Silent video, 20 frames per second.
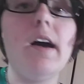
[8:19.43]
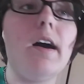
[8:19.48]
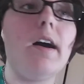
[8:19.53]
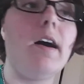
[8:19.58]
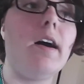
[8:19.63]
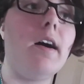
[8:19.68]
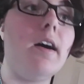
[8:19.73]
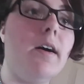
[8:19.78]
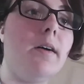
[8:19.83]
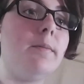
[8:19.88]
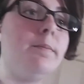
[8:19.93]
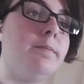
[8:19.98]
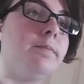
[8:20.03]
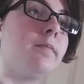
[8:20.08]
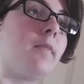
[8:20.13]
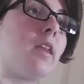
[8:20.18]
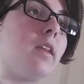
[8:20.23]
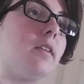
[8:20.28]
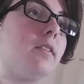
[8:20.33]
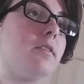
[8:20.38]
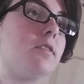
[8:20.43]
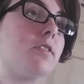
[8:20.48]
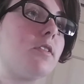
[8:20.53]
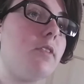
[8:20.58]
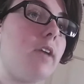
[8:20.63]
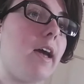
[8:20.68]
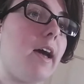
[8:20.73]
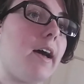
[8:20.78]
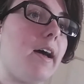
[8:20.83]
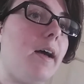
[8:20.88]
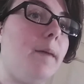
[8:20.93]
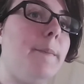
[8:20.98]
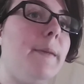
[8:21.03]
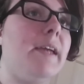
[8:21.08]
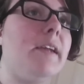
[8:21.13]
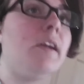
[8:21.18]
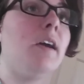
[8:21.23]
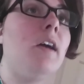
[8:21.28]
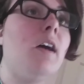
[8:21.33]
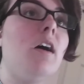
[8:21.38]
So yeah, I
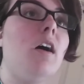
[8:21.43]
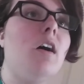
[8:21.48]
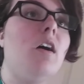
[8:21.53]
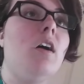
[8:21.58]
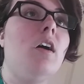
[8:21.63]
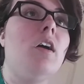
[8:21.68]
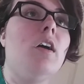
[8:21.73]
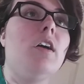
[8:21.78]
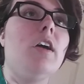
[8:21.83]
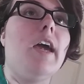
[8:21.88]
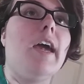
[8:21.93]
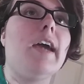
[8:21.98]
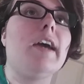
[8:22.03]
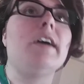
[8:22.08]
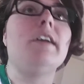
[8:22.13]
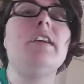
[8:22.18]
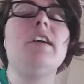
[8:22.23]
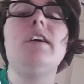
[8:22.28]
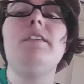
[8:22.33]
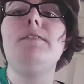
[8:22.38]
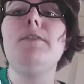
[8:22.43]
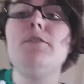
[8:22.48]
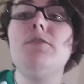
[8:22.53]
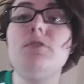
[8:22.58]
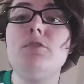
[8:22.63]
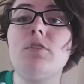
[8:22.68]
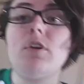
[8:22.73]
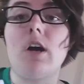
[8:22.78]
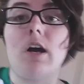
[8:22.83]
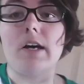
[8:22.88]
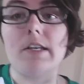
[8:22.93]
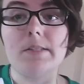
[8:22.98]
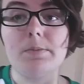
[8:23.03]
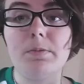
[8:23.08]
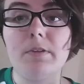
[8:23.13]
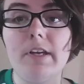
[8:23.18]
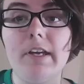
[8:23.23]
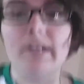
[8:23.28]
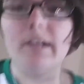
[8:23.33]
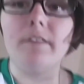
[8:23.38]
mean, and if you do
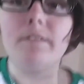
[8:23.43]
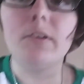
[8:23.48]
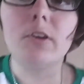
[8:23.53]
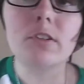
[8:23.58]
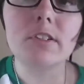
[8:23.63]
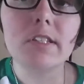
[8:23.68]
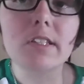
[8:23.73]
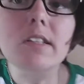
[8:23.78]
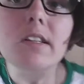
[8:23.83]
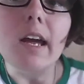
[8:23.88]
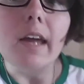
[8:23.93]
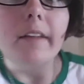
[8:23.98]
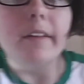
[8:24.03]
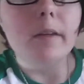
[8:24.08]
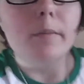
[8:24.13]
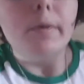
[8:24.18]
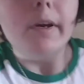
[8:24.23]
cosplay, and if you're slightly